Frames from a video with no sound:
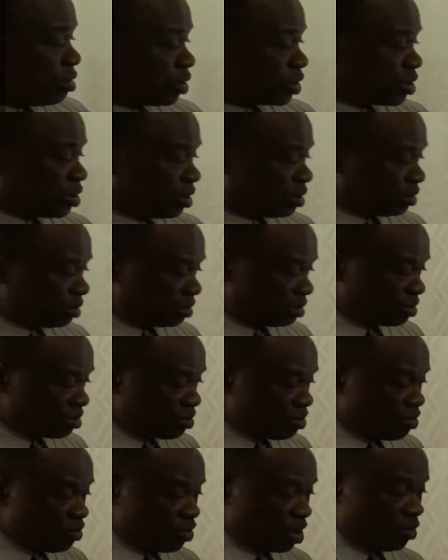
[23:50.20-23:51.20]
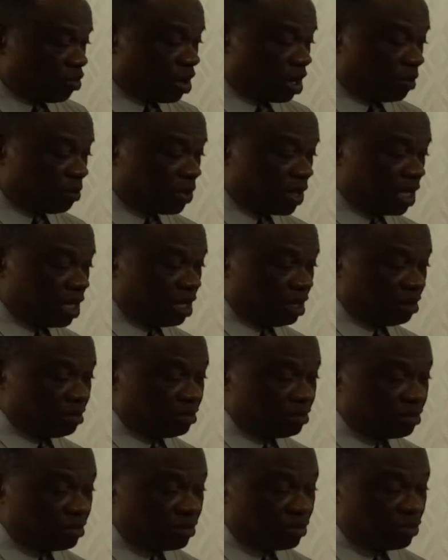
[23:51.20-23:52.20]
Also, we will
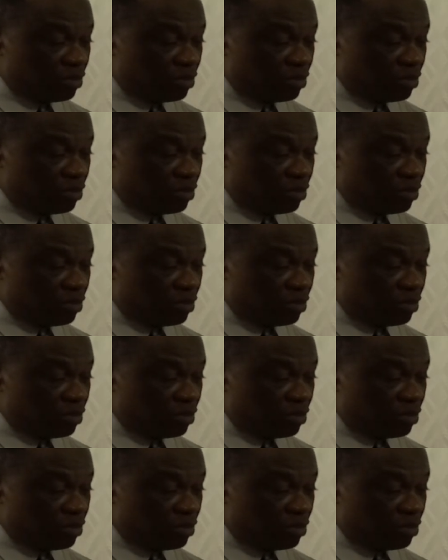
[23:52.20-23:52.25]
be